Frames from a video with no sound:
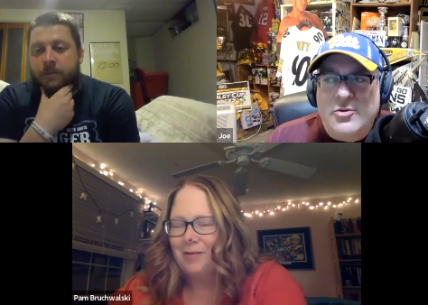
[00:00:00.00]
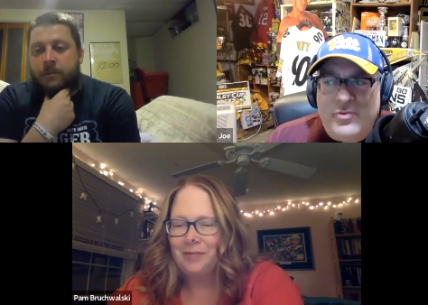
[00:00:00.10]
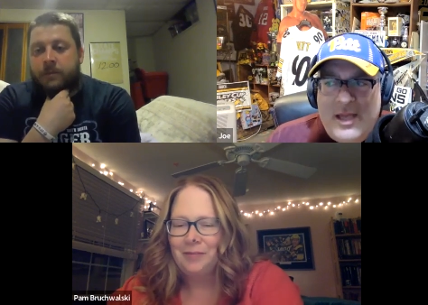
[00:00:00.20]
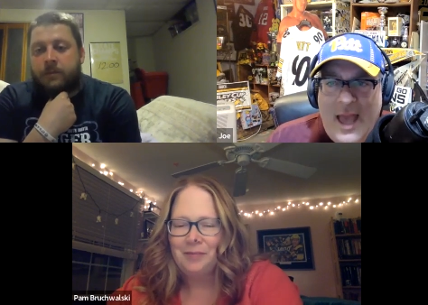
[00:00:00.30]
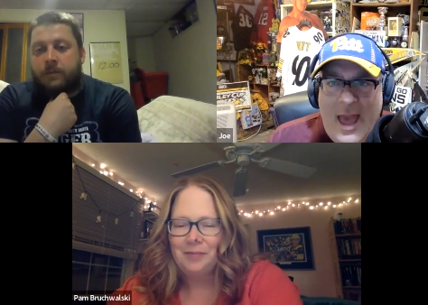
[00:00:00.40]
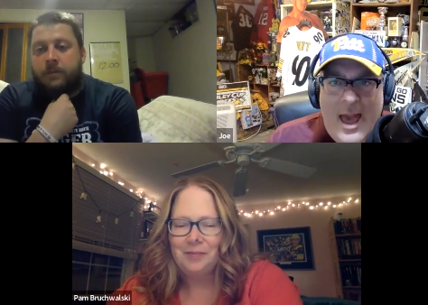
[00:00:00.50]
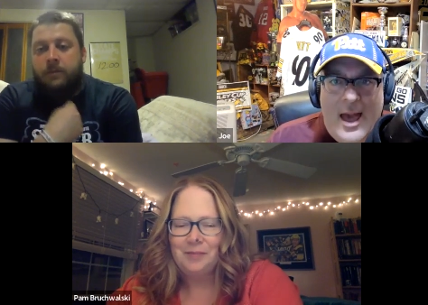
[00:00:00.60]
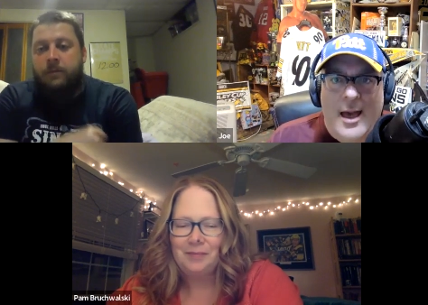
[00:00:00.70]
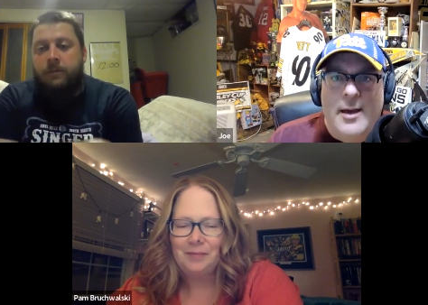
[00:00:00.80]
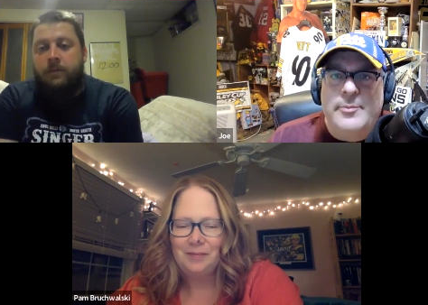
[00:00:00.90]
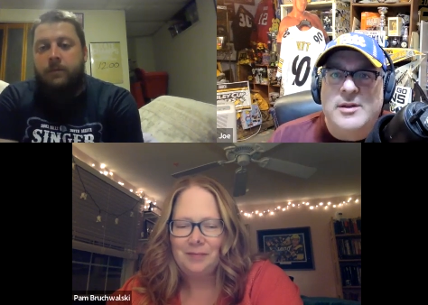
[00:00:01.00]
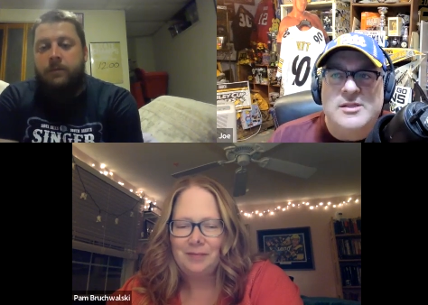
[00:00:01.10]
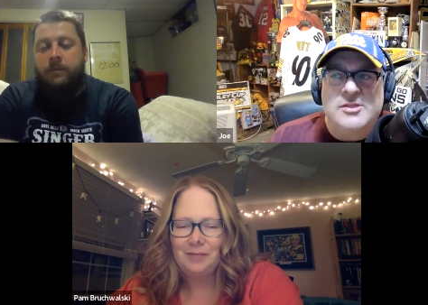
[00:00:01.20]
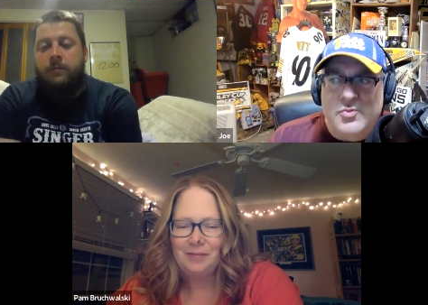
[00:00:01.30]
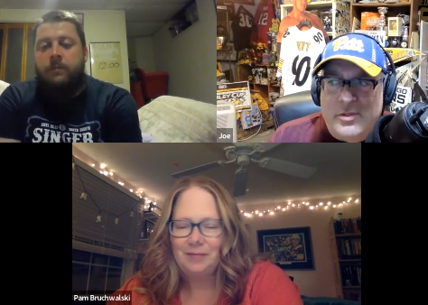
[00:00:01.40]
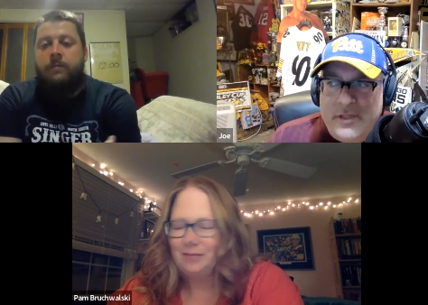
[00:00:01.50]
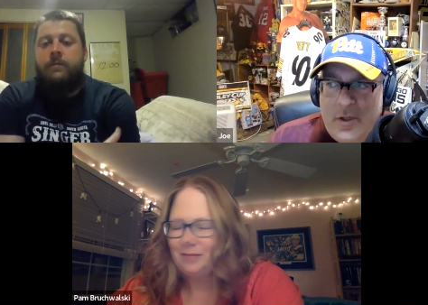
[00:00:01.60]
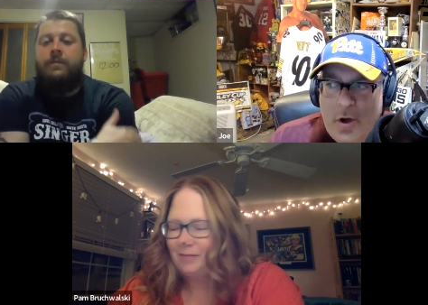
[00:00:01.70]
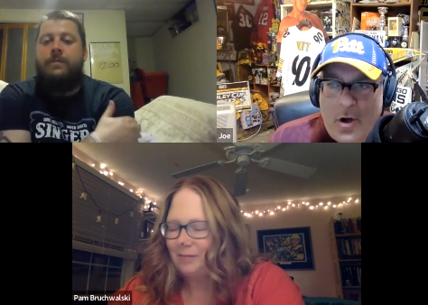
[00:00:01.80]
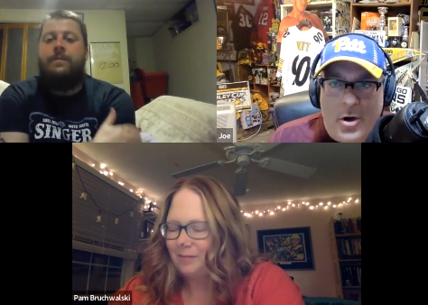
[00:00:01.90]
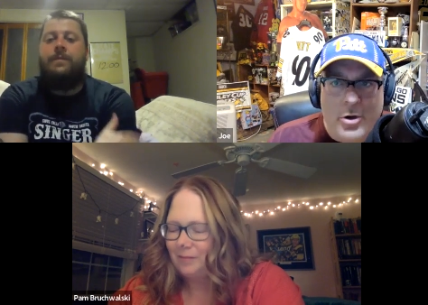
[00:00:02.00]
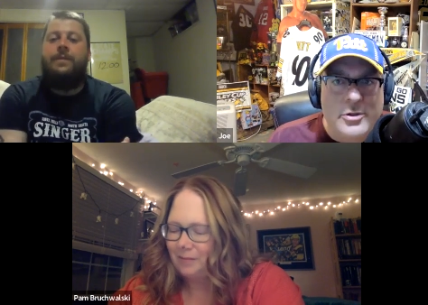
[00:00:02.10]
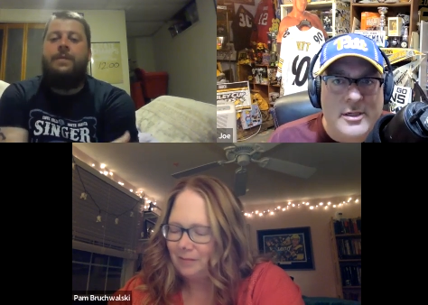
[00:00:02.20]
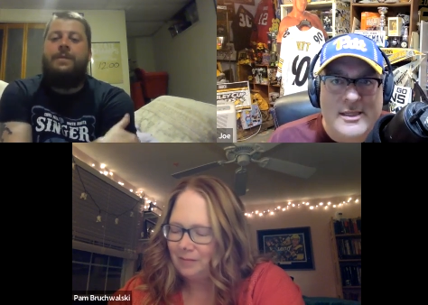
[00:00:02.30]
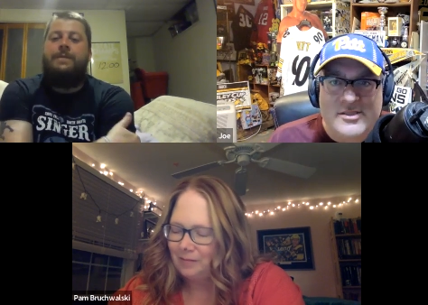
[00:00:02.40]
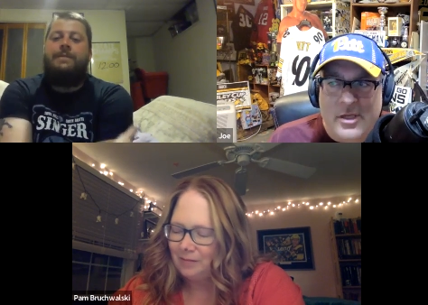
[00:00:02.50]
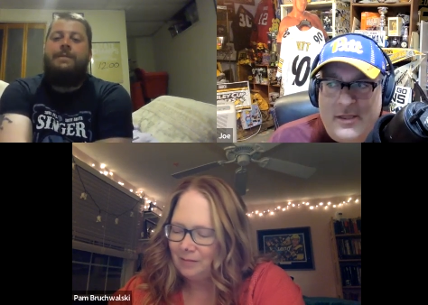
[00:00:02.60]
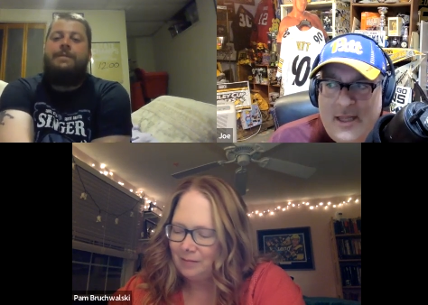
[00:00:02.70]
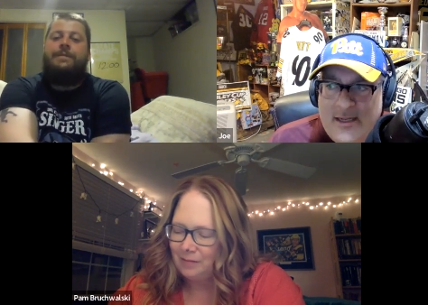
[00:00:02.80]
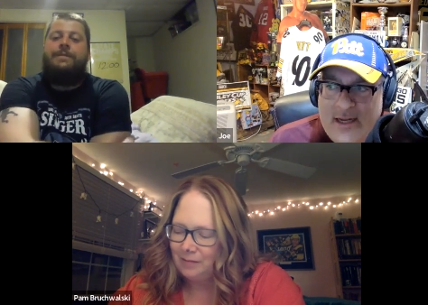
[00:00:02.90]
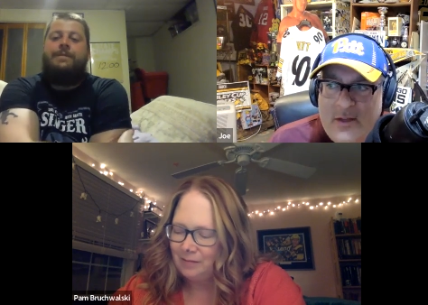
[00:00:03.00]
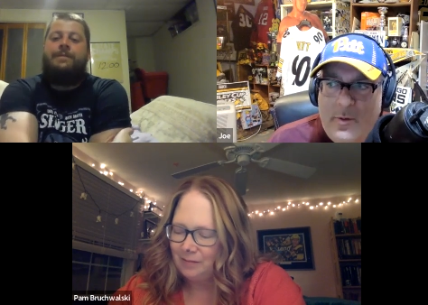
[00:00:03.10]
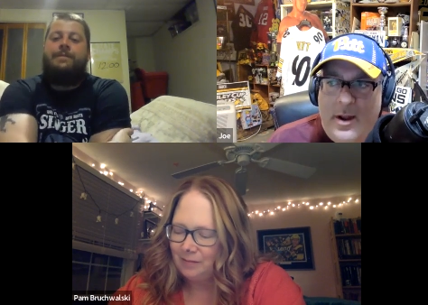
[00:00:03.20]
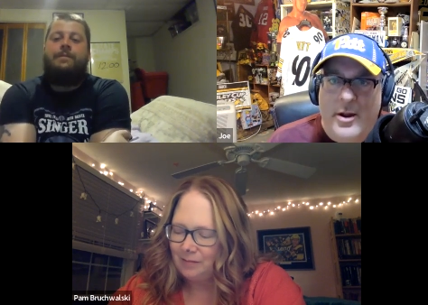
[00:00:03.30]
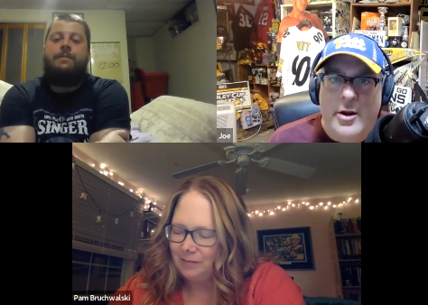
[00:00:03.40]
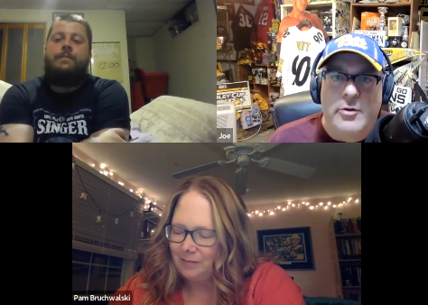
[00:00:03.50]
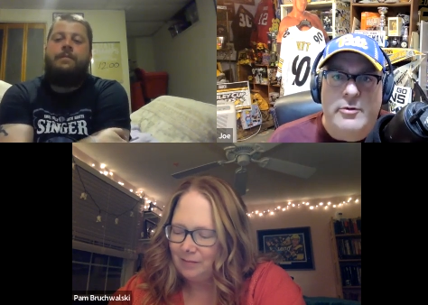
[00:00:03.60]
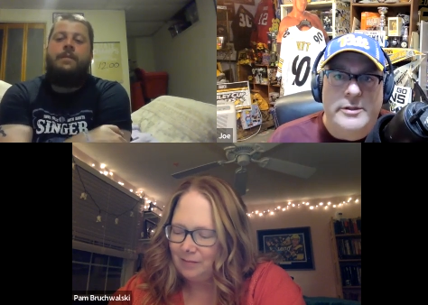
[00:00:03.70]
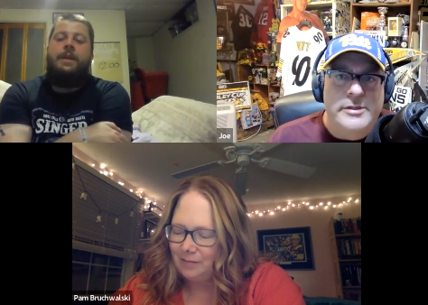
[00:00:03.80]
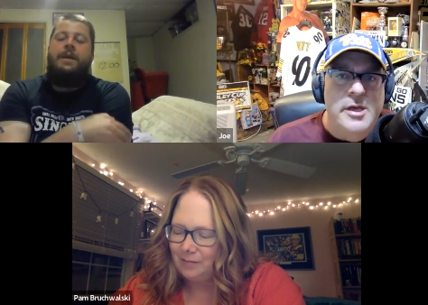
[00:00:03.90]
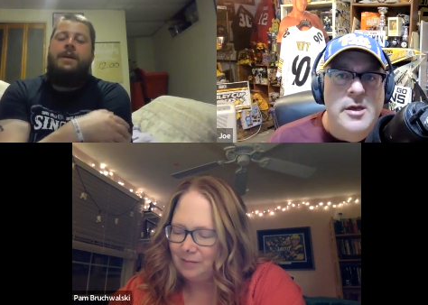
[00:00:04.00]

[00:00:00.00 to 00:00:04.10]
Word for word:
Speaker 1: to rehab and it's really hard and he's not getting anywhere, and